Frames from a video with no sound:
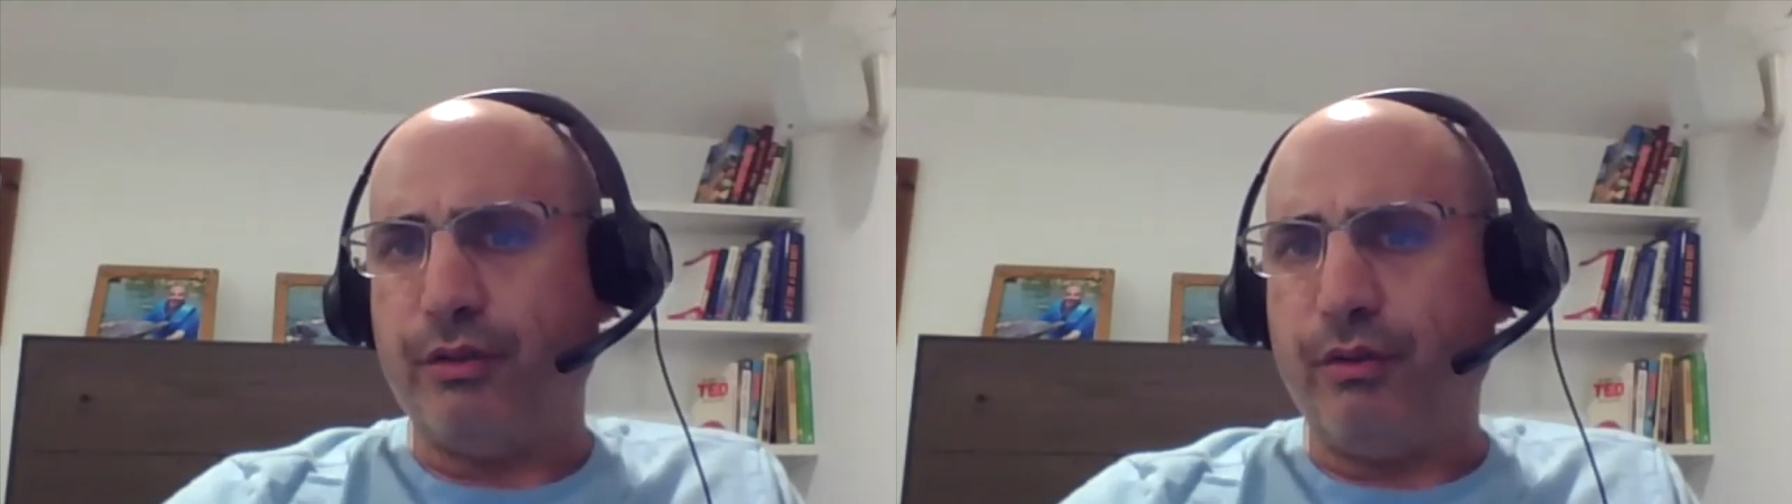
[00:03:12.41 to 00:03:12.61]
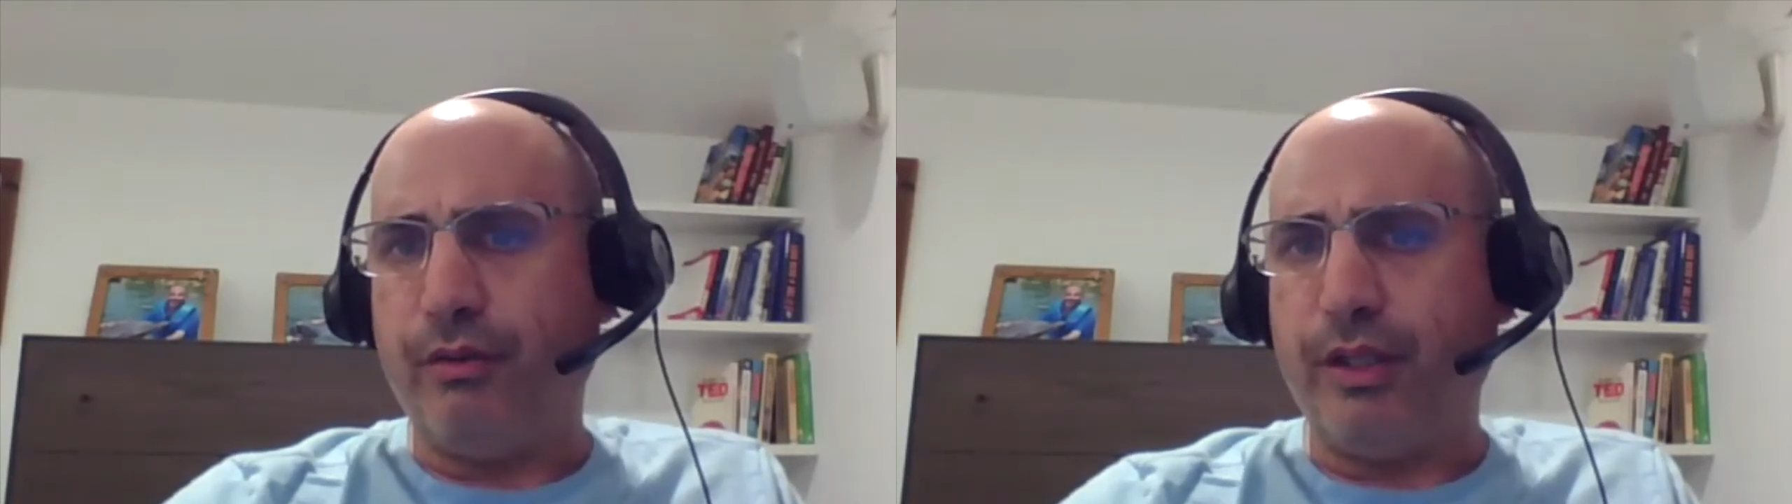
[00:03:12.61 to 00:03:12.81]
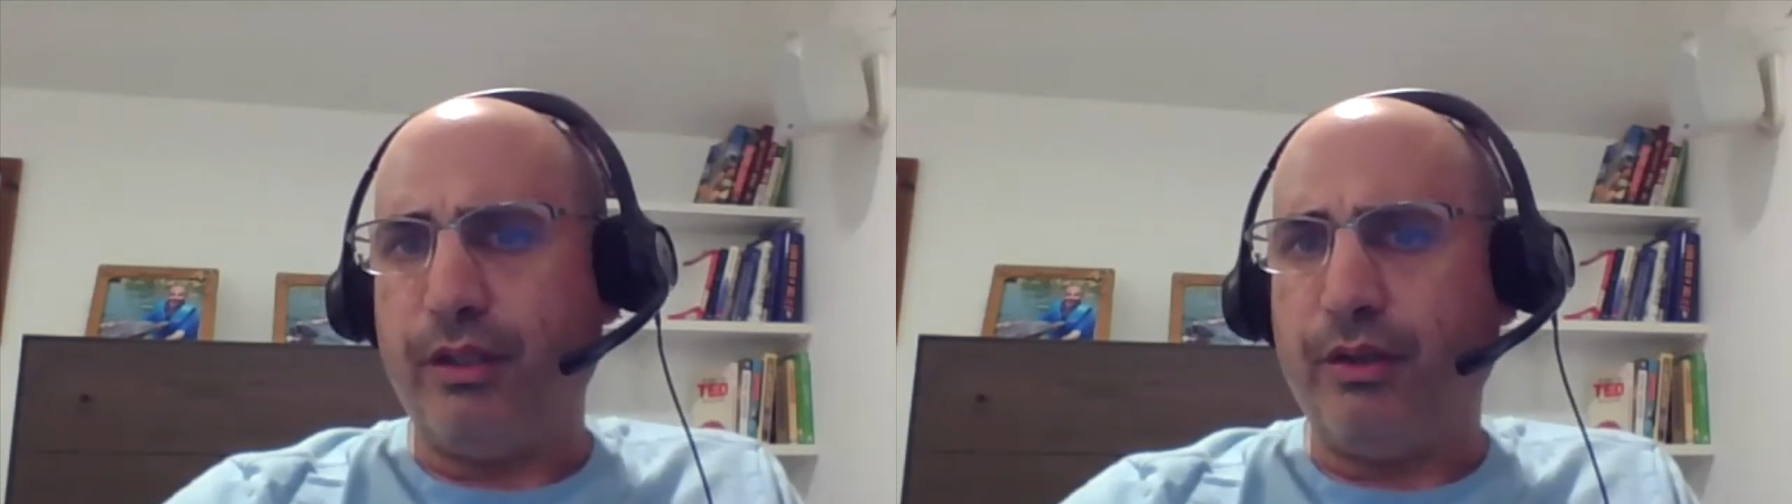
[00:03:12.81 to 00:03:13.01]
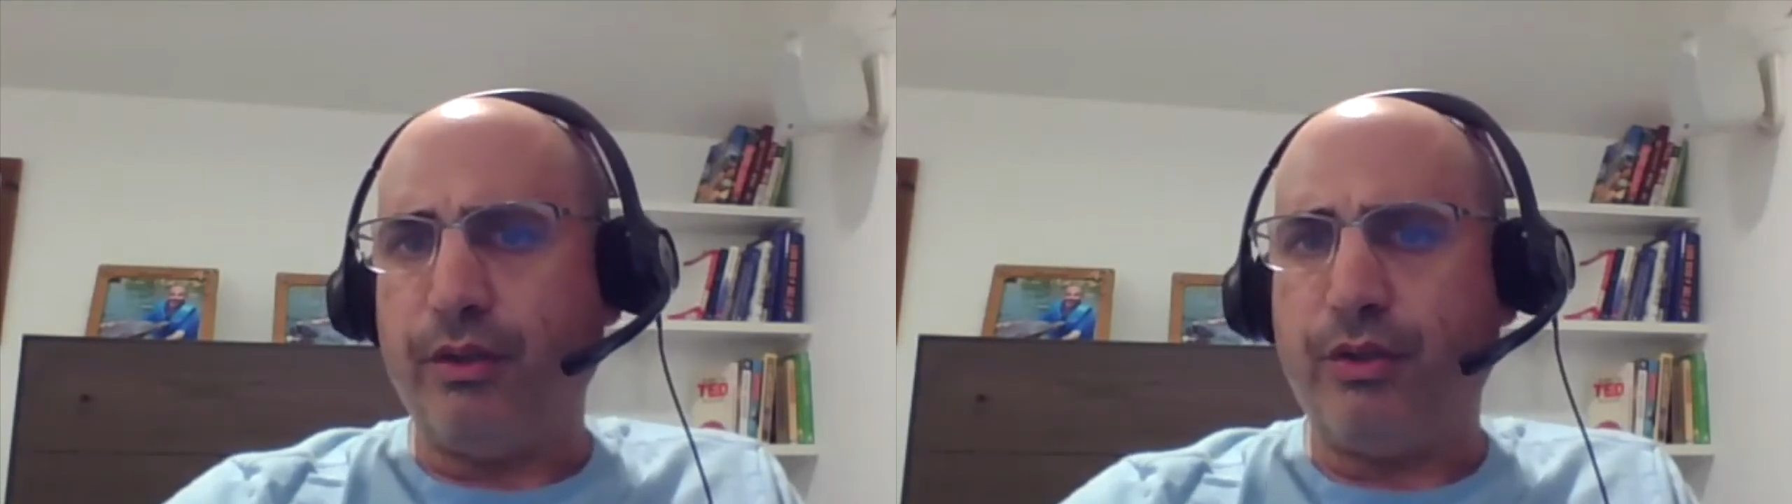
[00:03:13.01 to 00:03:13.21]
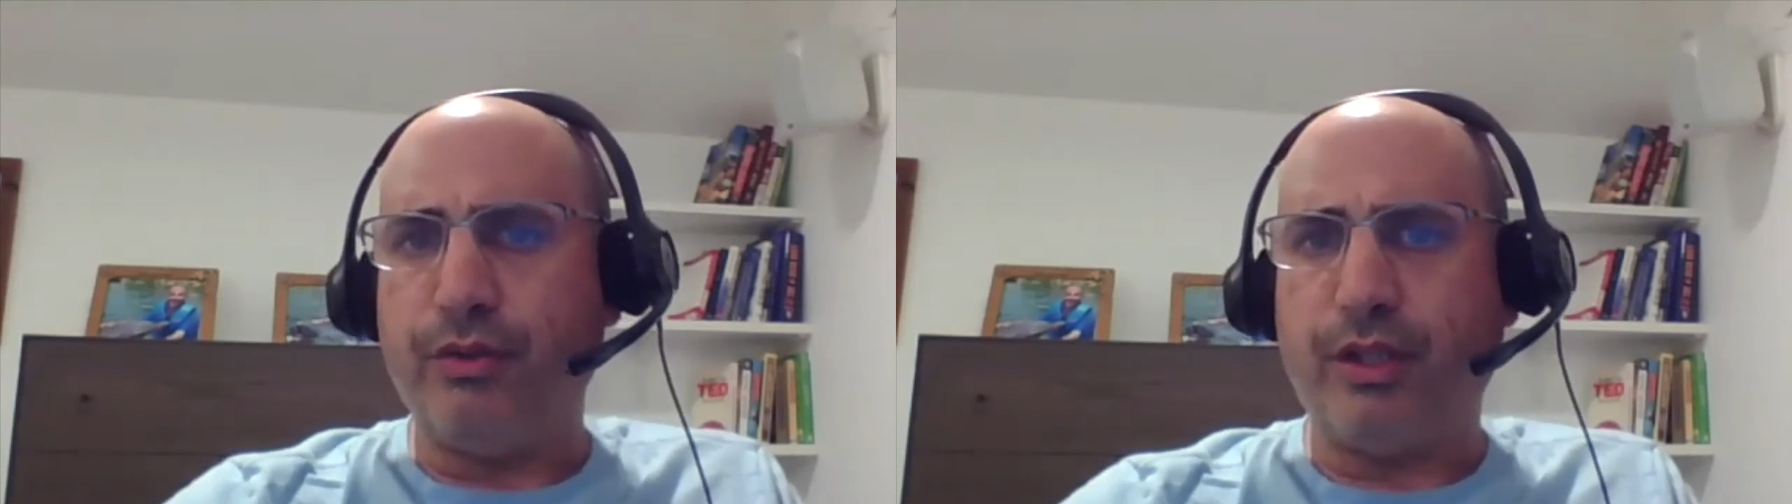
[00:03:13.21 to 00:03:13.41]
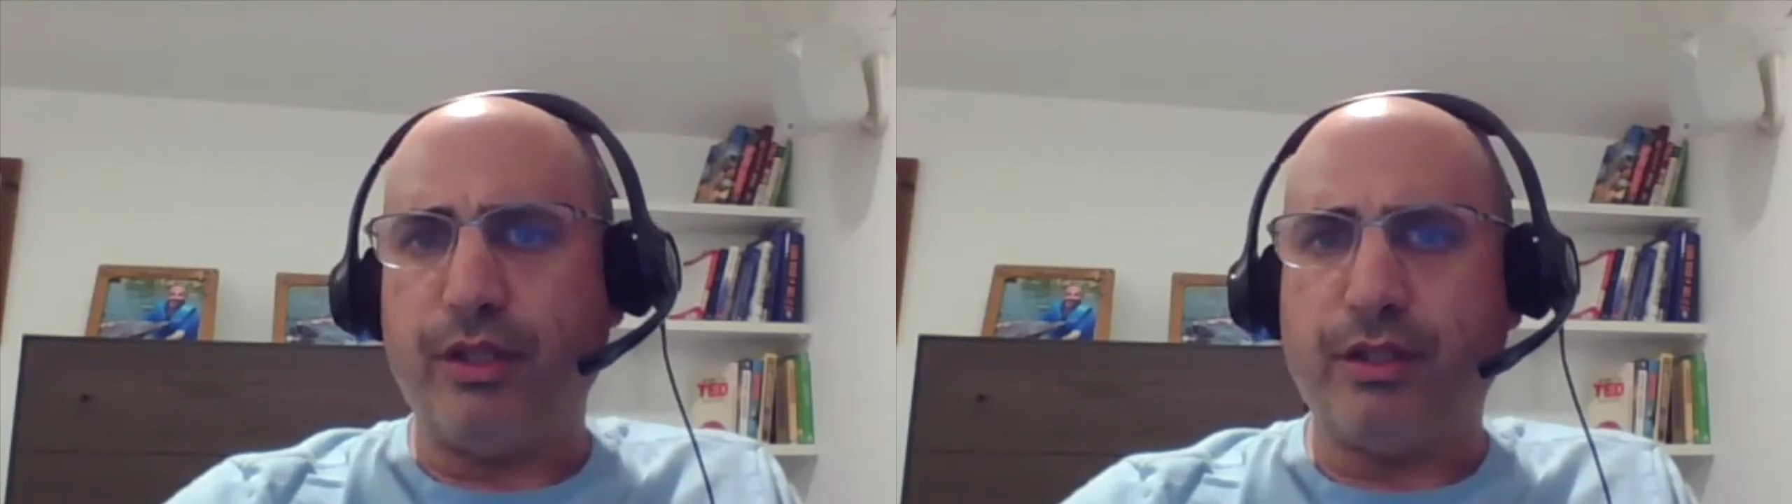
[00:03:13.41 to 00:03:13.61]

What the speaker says: already not using the